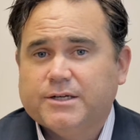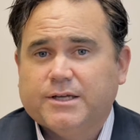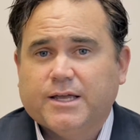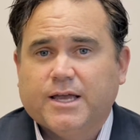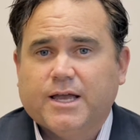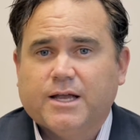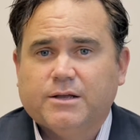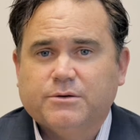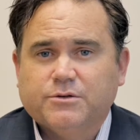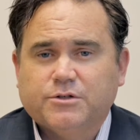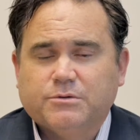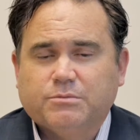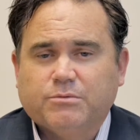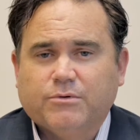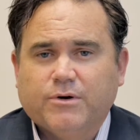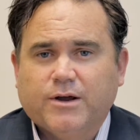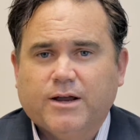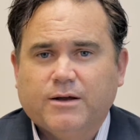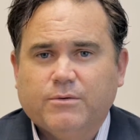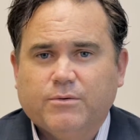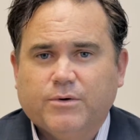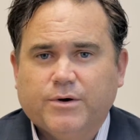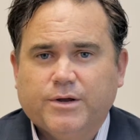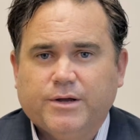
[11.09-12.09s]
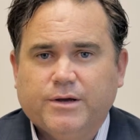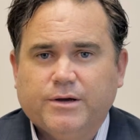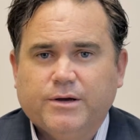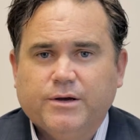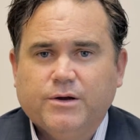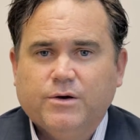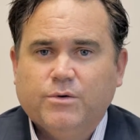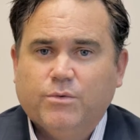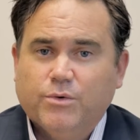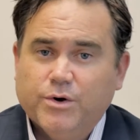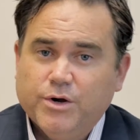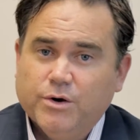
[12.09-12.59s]
ankle sprain where
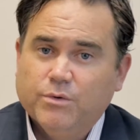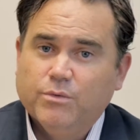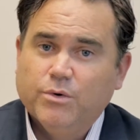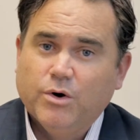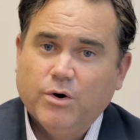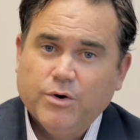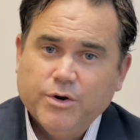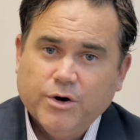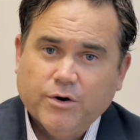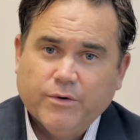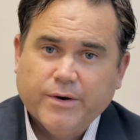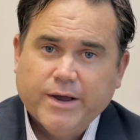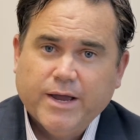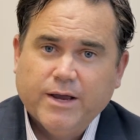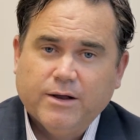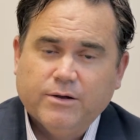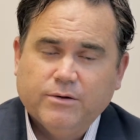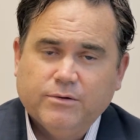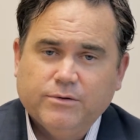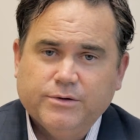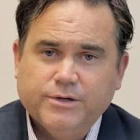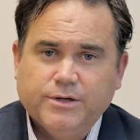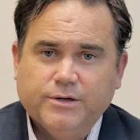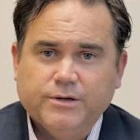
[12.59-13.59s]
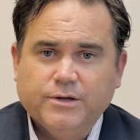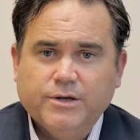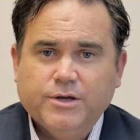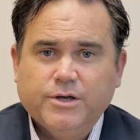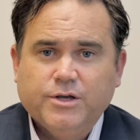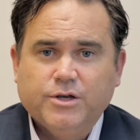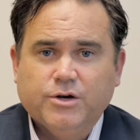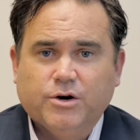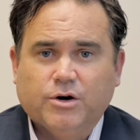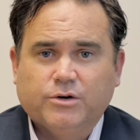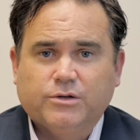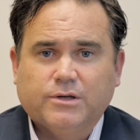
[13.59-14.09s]
you roll your ankle and you
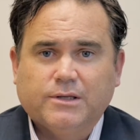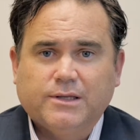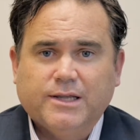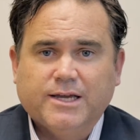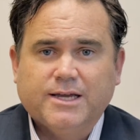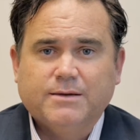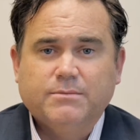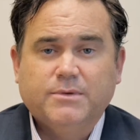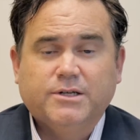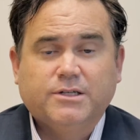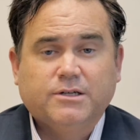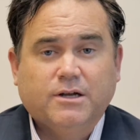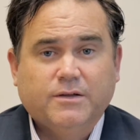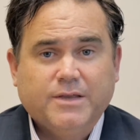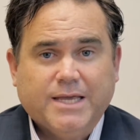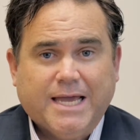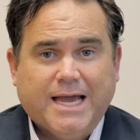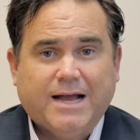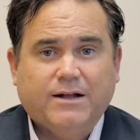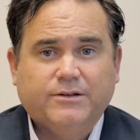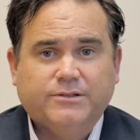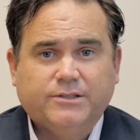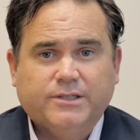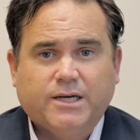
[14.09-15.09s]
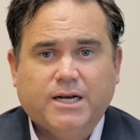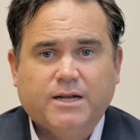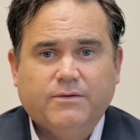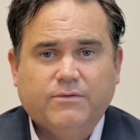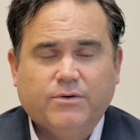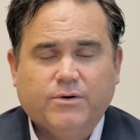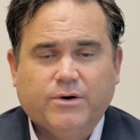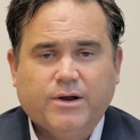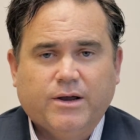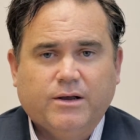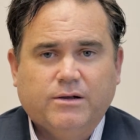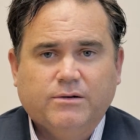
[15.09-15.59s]
hurt the ligaments on the outside of
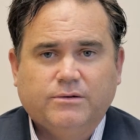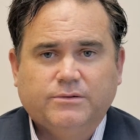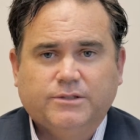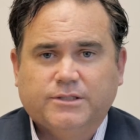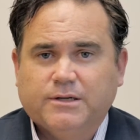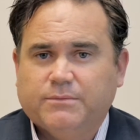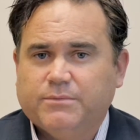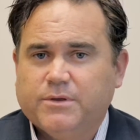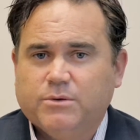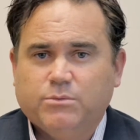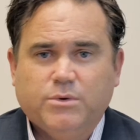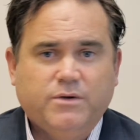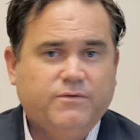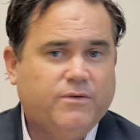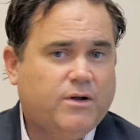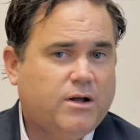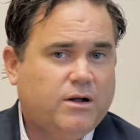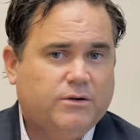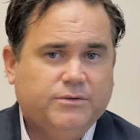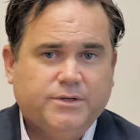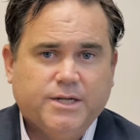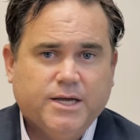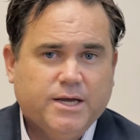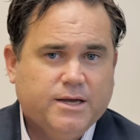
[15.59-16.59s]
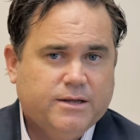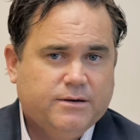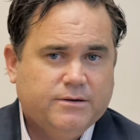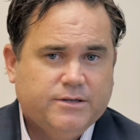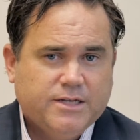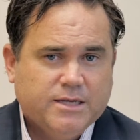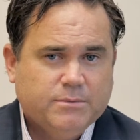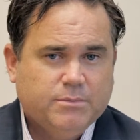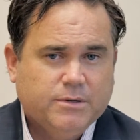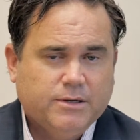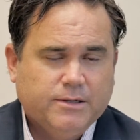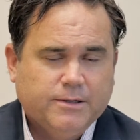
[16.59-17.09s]
your ankle, something we've all done
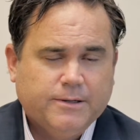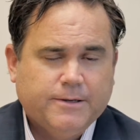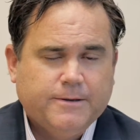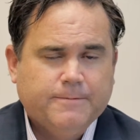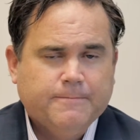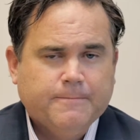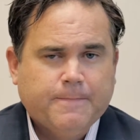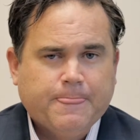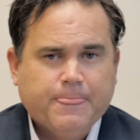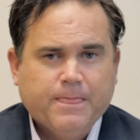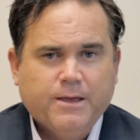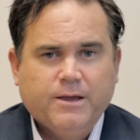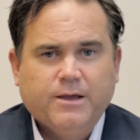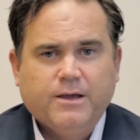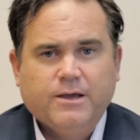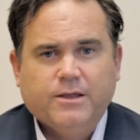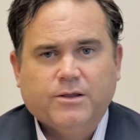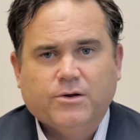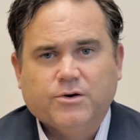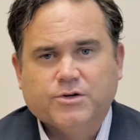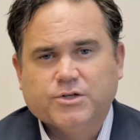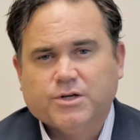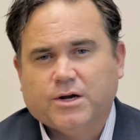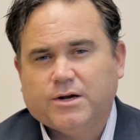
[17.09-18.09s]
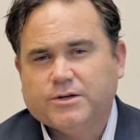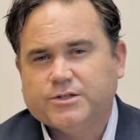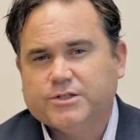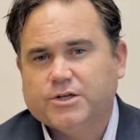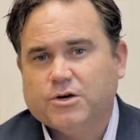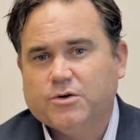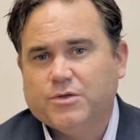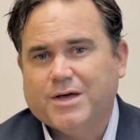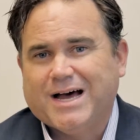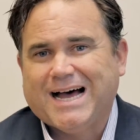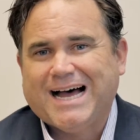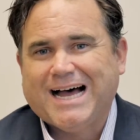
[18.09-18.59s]
typically. There's
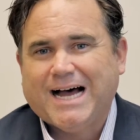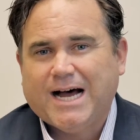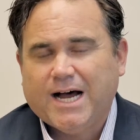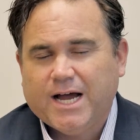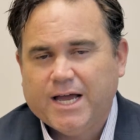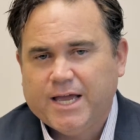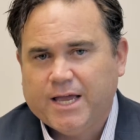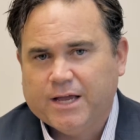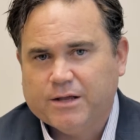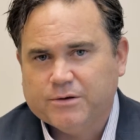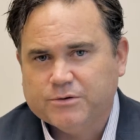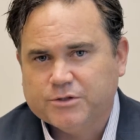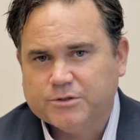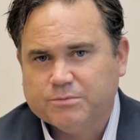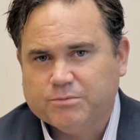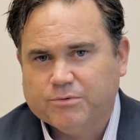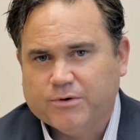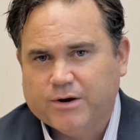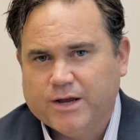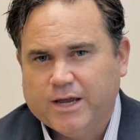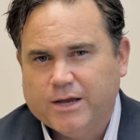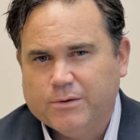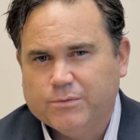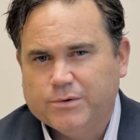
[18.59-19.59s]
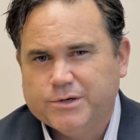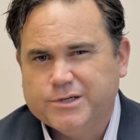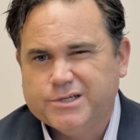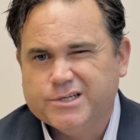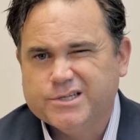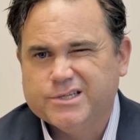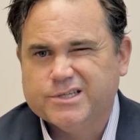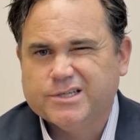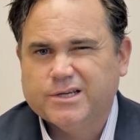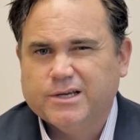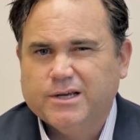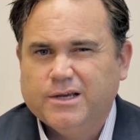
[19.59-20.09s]
also the high ankle sprain, which
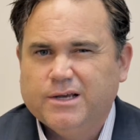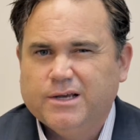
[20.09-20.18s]
is